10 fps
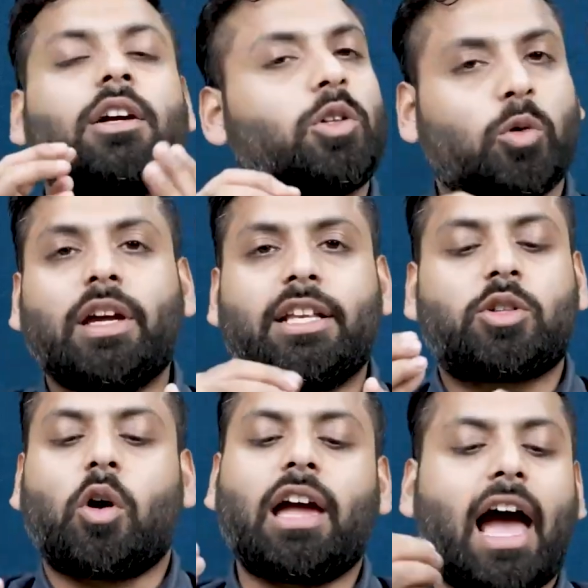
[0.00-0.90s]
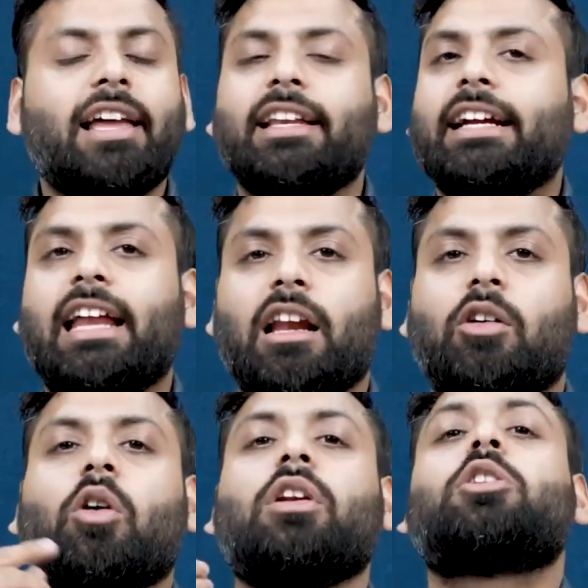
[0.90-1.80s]
To enjoy, I need
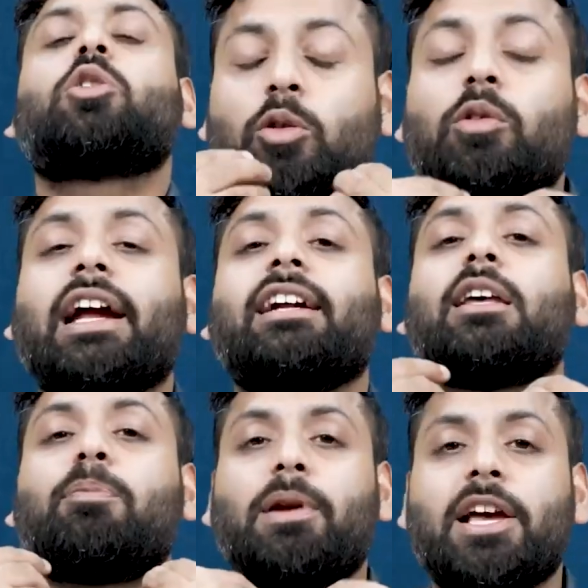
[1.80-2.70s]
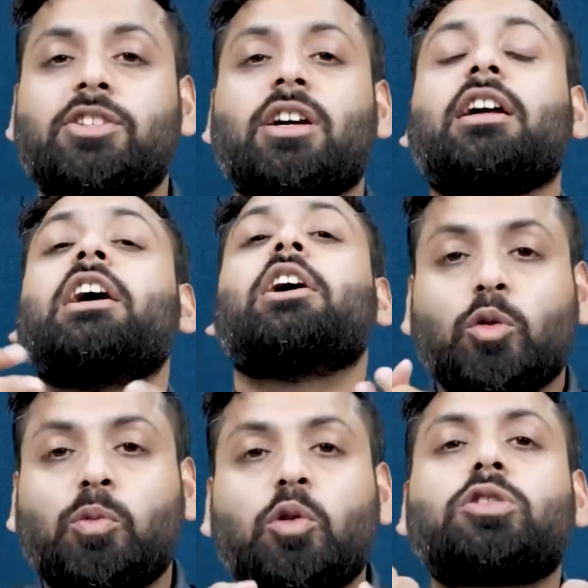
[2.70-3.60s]
alcohol. To get the pleasure,
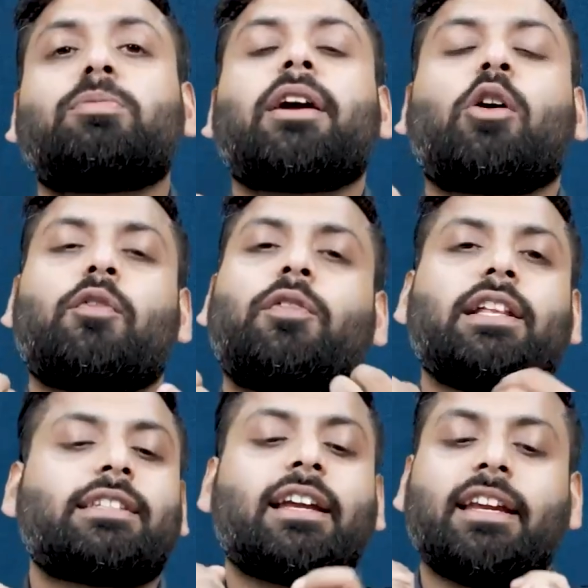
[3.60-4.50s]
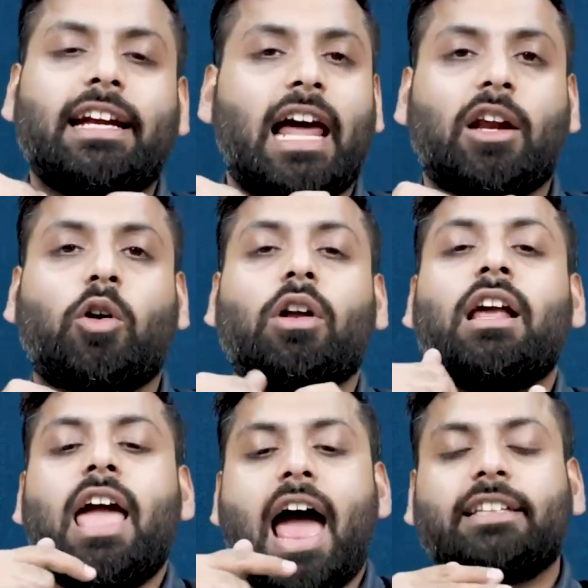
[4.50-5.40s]
to boost my confidence, I need alcohol.
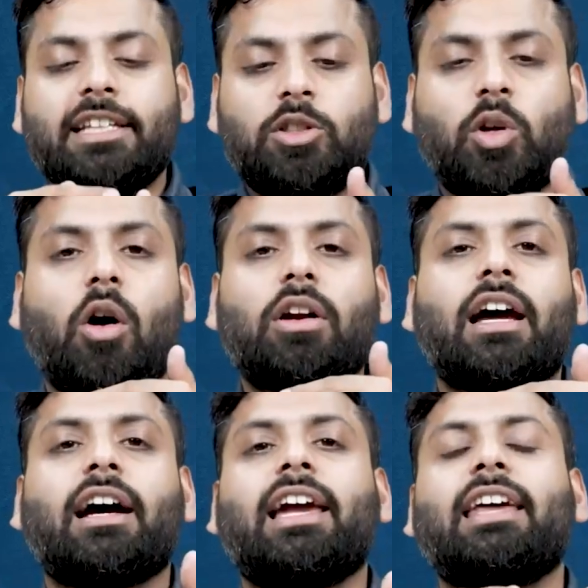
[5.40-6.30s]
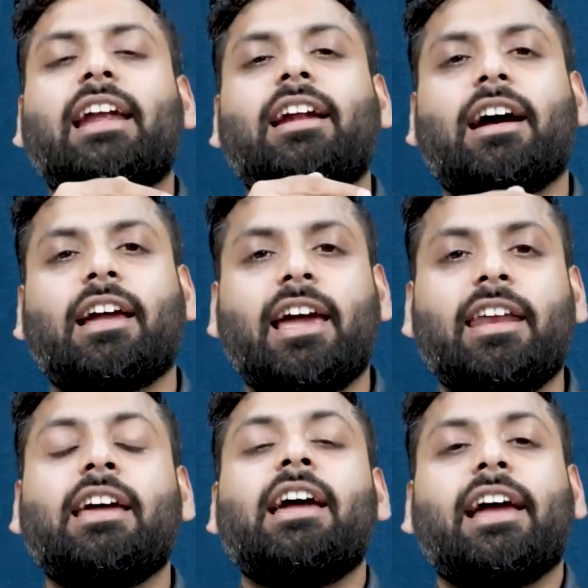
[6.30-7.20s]
This thought again and
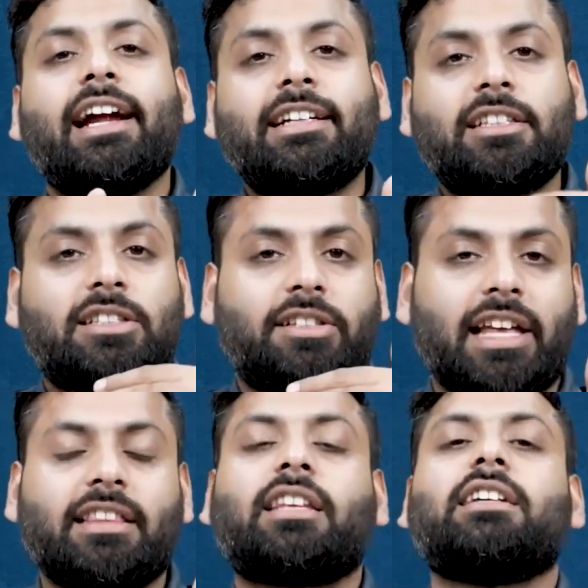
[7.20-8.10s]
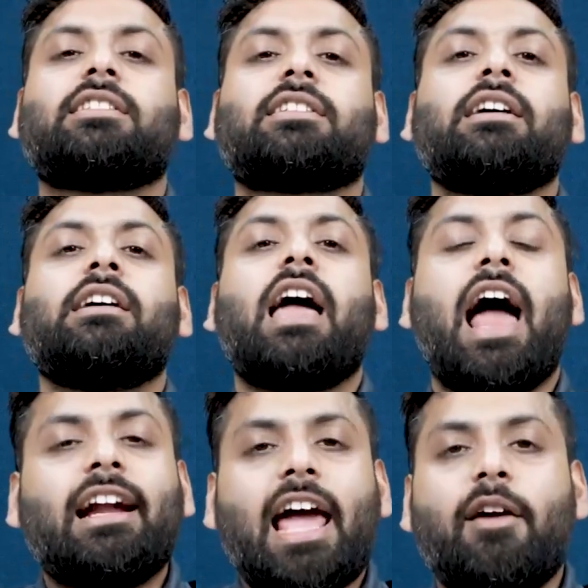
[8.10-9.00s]
again, it strengthens.
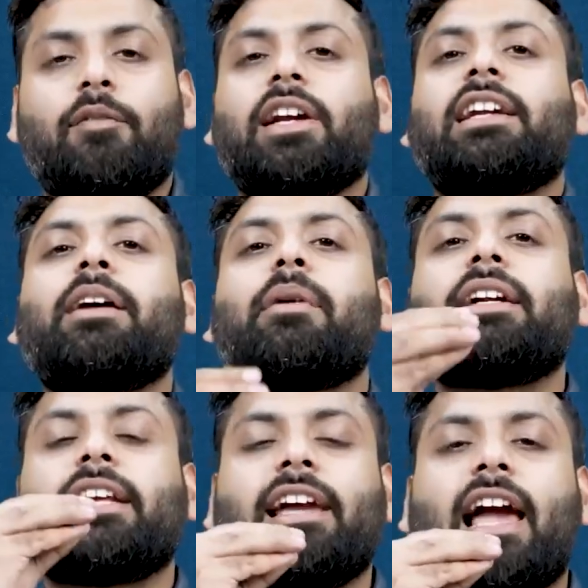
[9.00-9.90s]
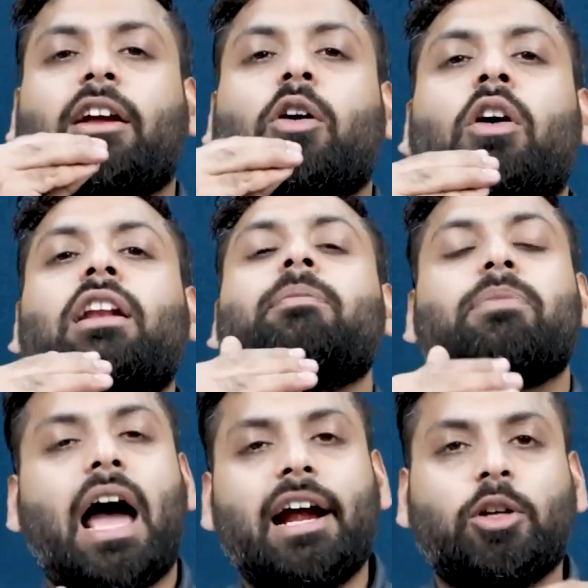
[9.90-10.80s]
And every time I take alcohol,
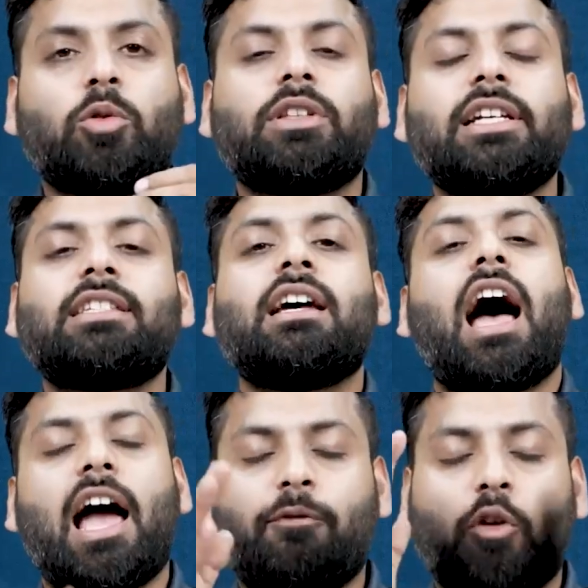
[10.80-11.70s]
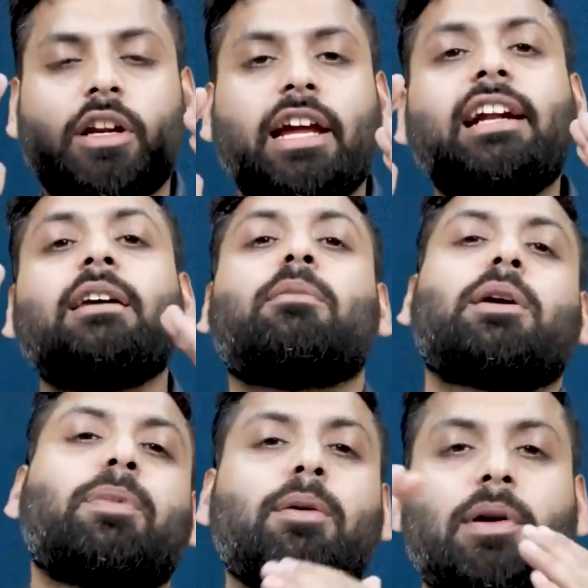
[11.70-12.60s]
I do this, I forget,
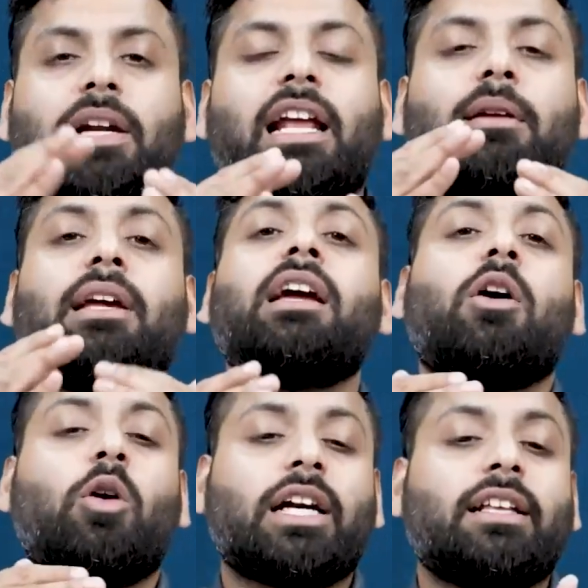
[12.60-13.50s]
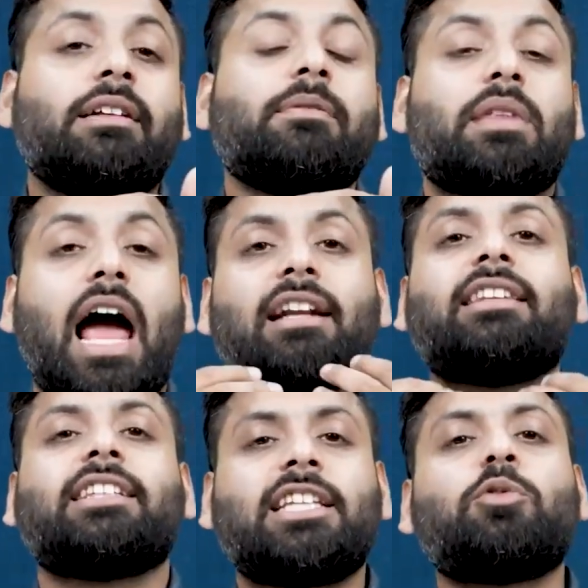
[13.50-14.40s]
but people tell me, okay, and
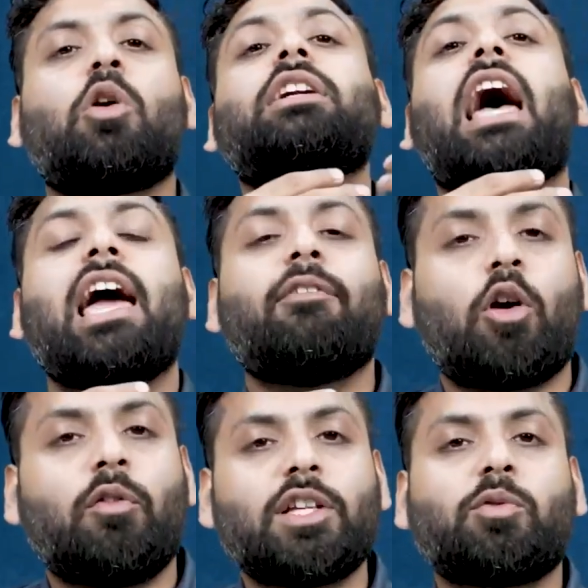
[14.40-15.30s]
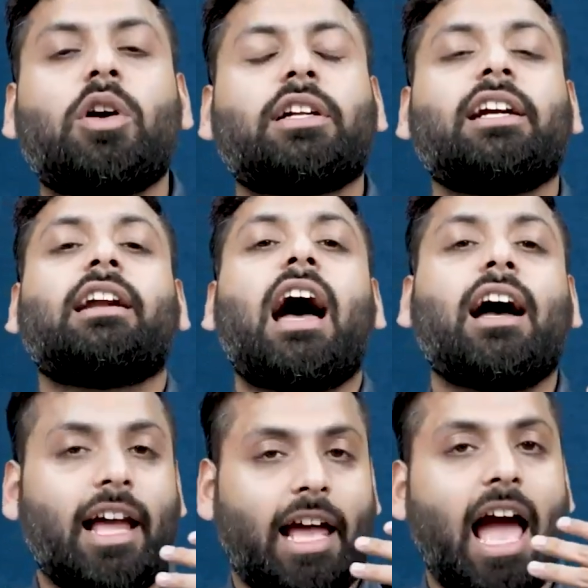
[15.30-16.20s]
this is what I have always wanted.
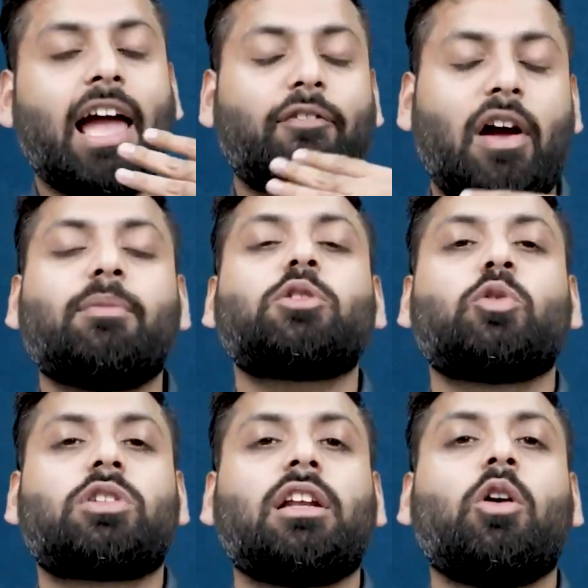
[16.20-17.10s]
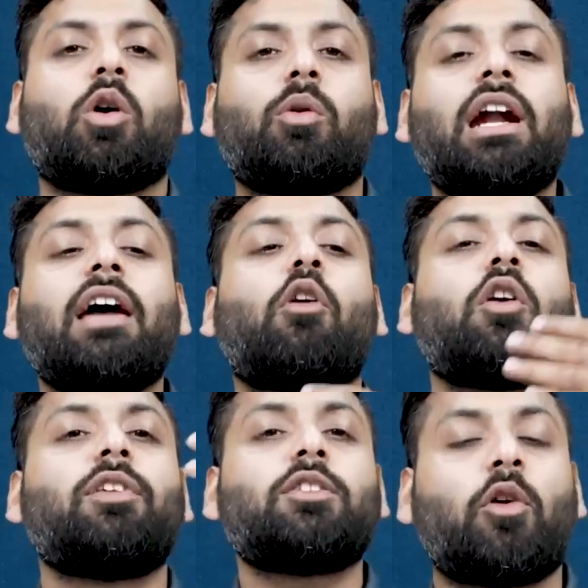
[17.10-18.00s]
If I am socially awkward, I have
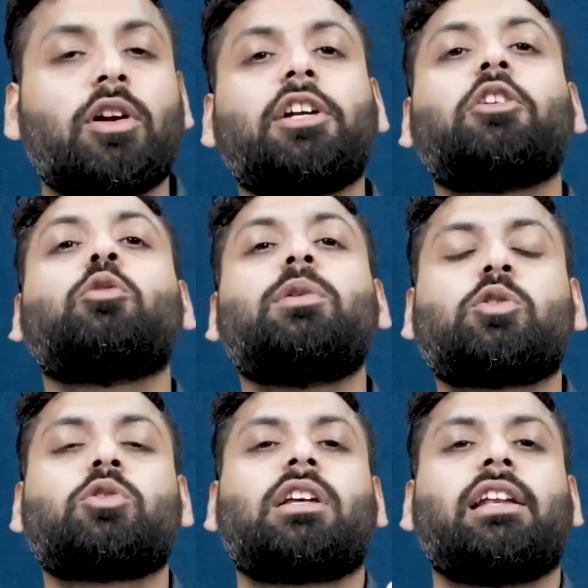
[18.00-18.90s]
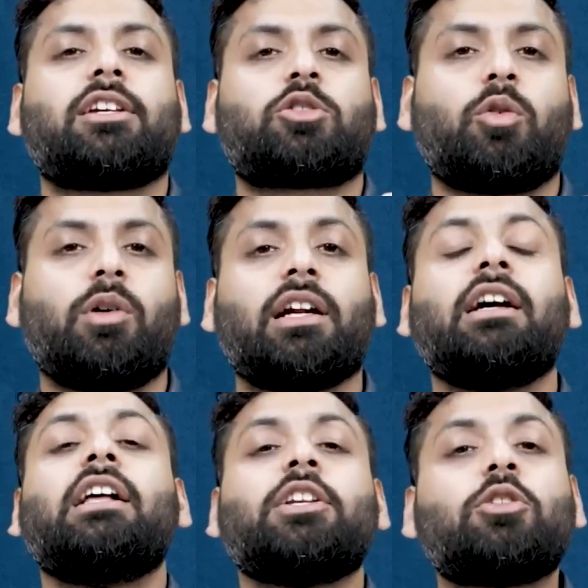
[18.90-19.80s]
always wanted to be socially extrovert.
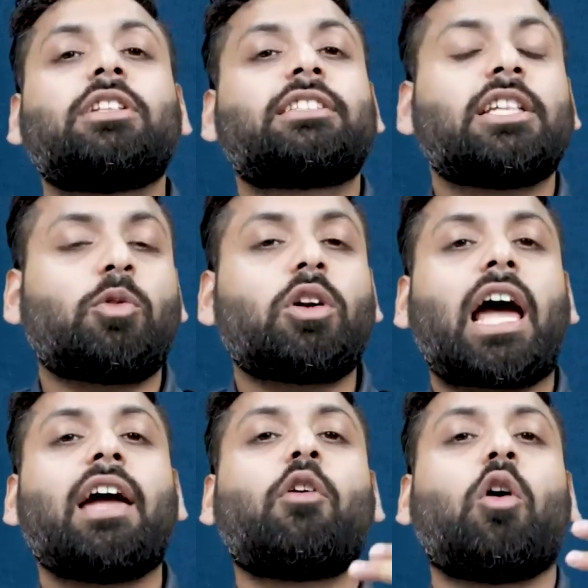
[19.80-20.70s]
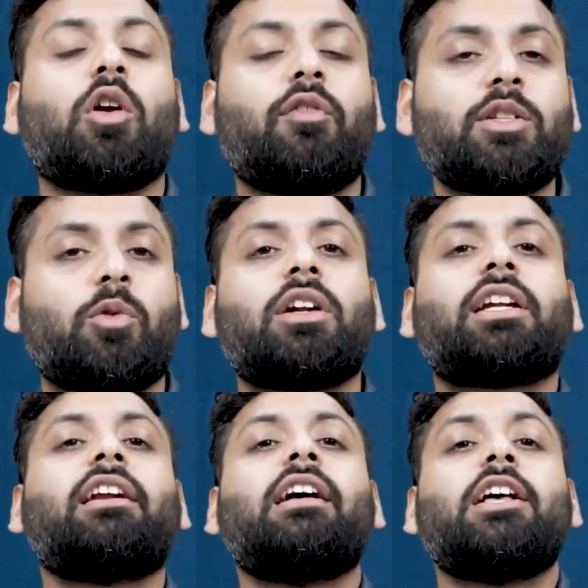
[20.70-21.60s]
So this is what I have always
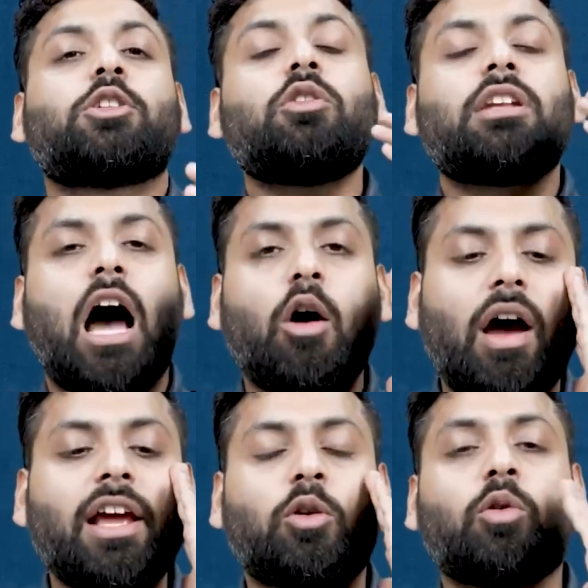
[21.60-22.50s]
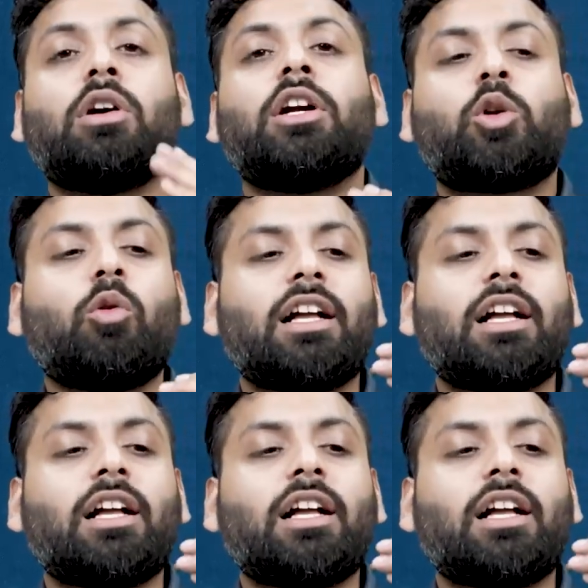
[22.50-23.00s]
wanted. So now I know, to